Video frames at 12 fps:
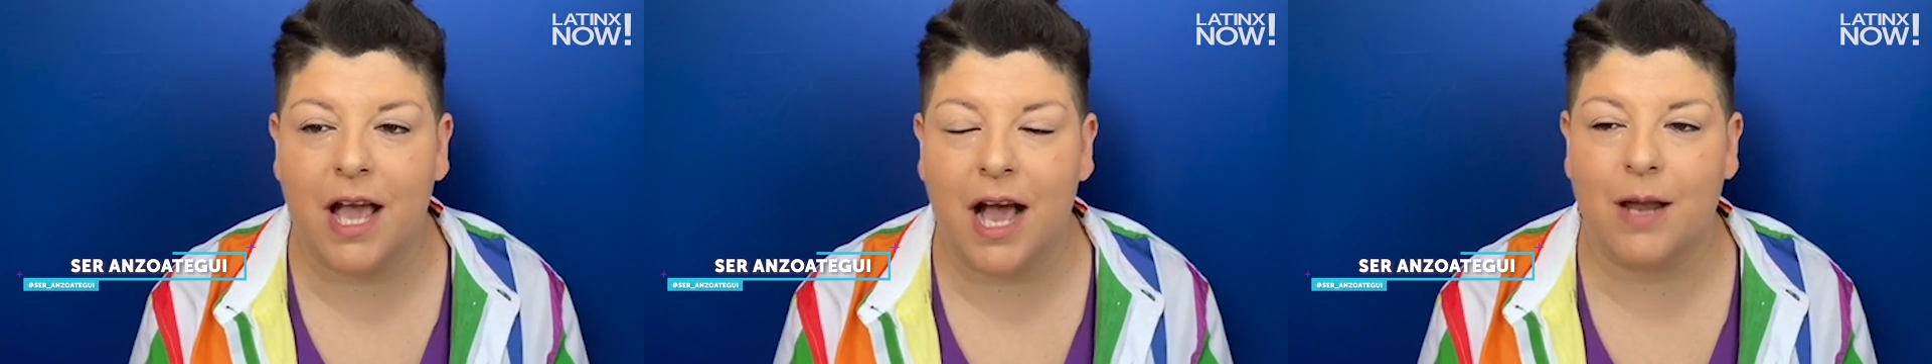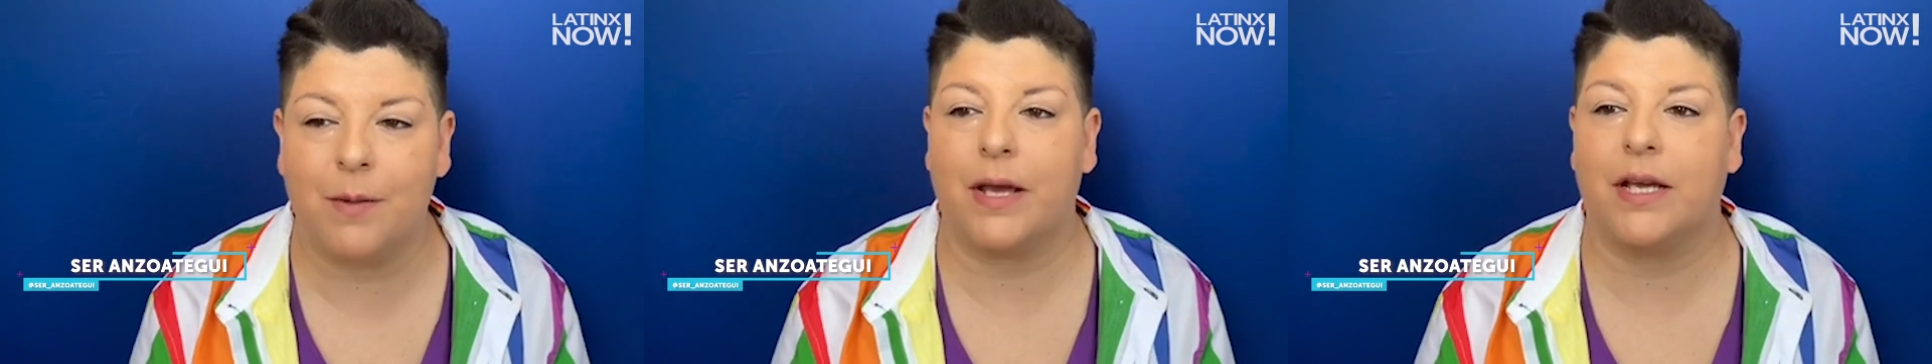
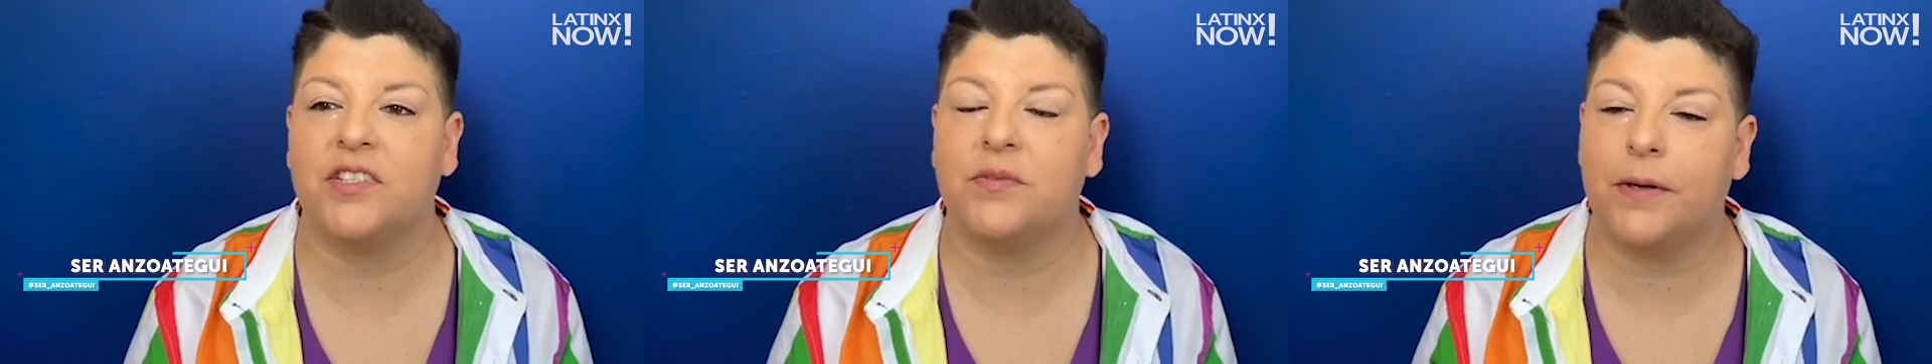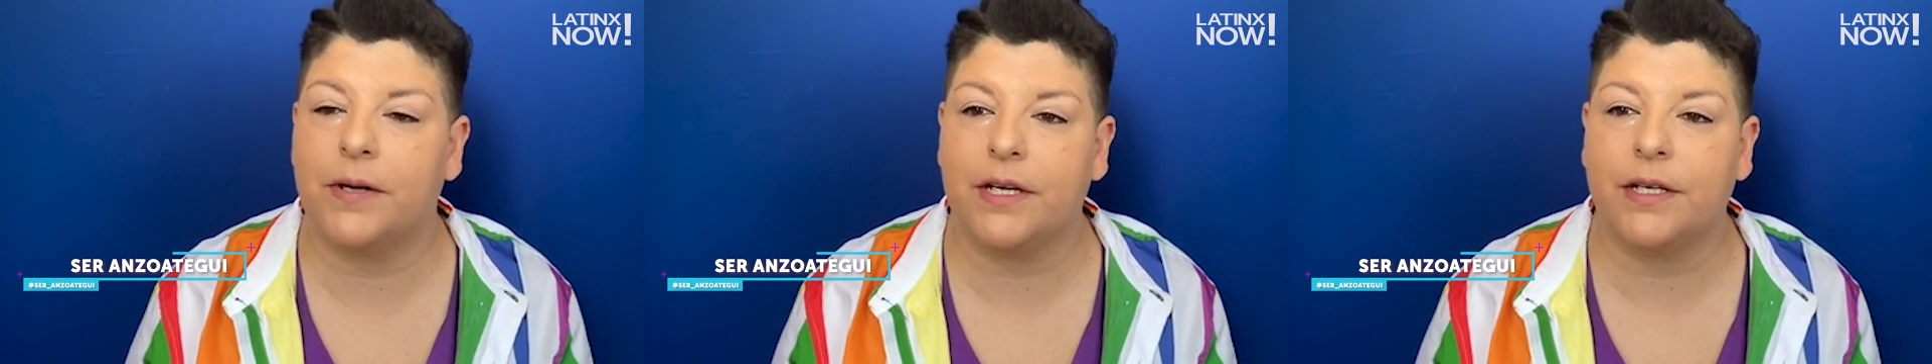had my
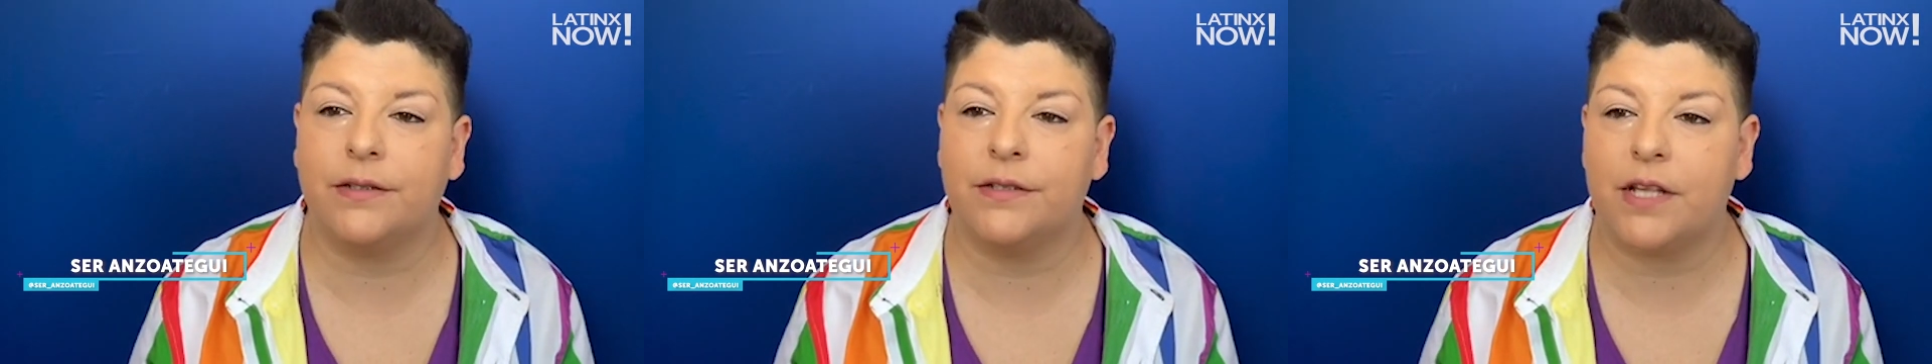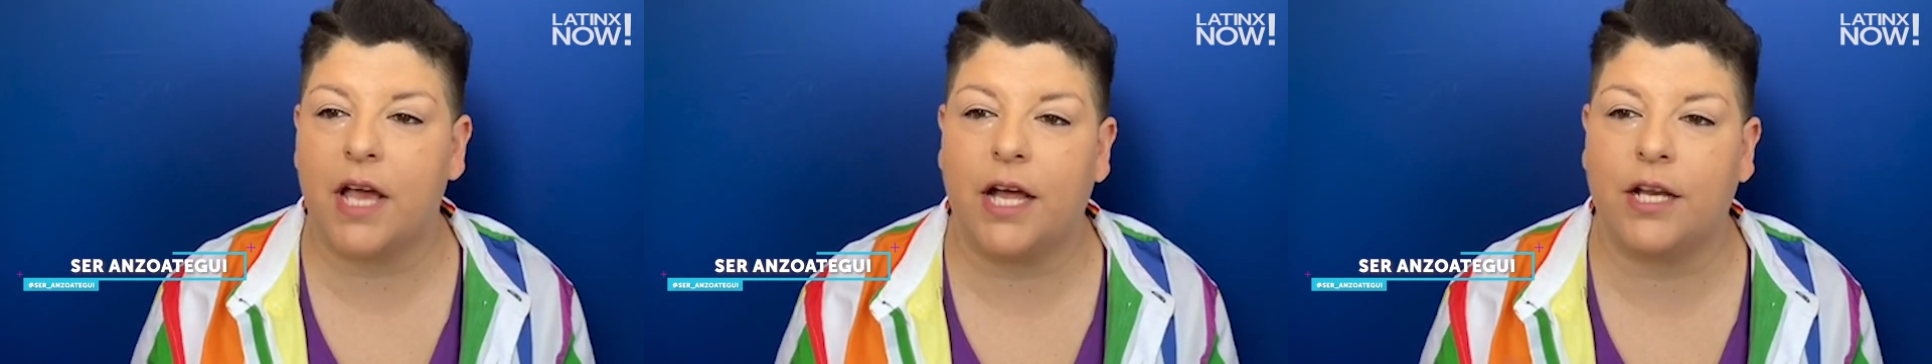
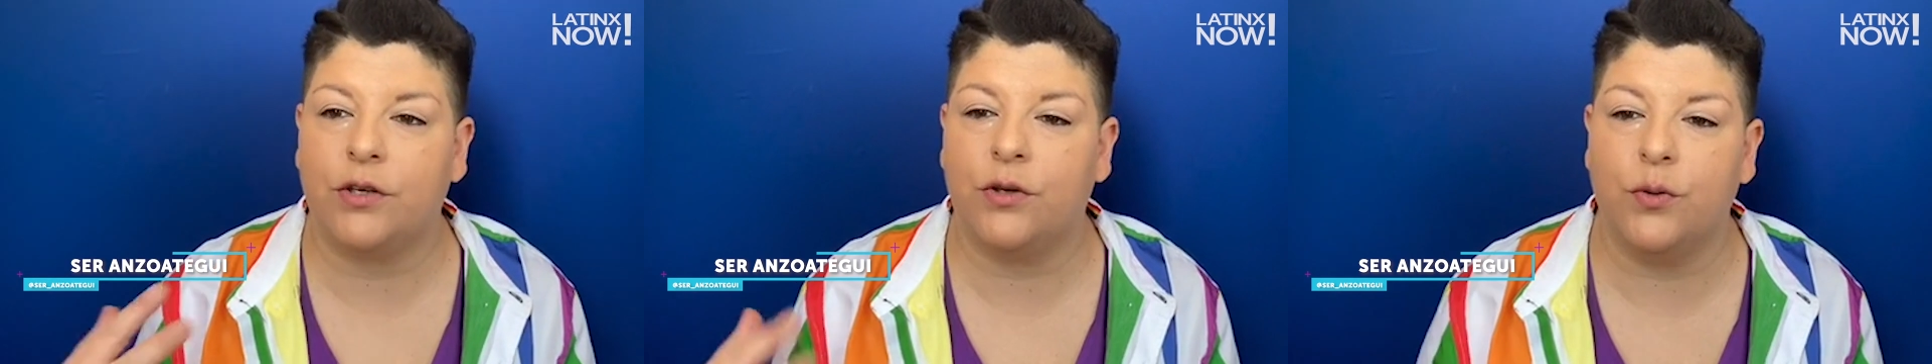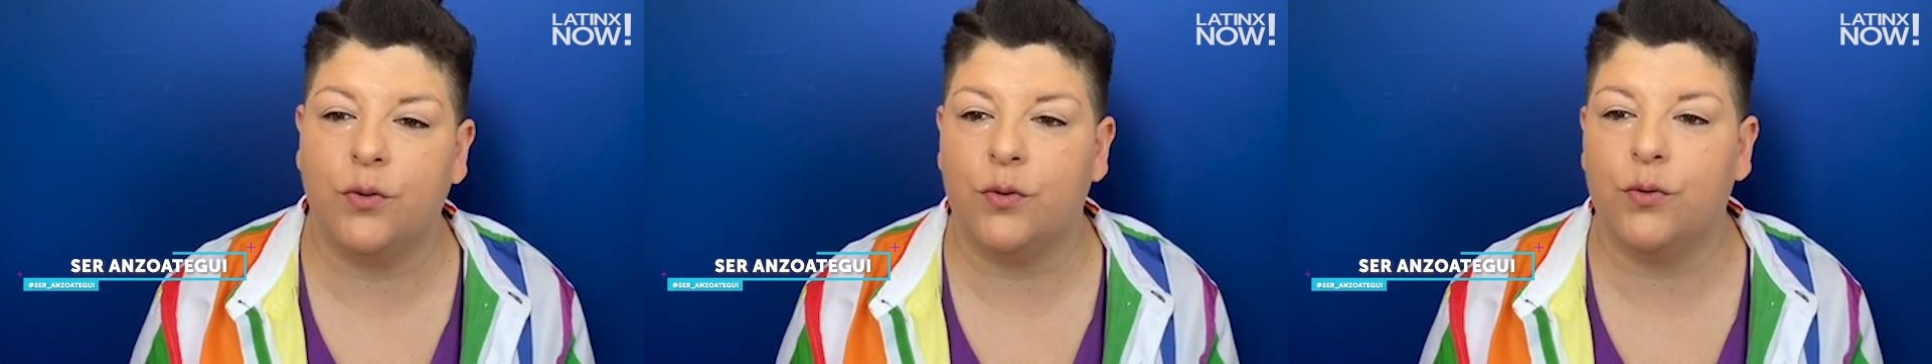experience and
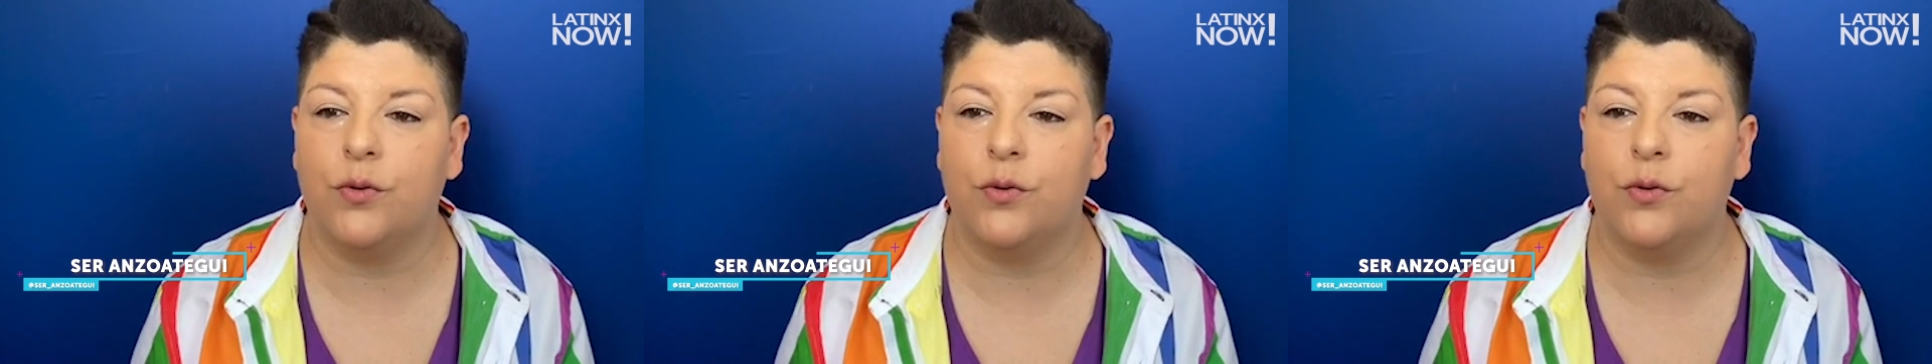knew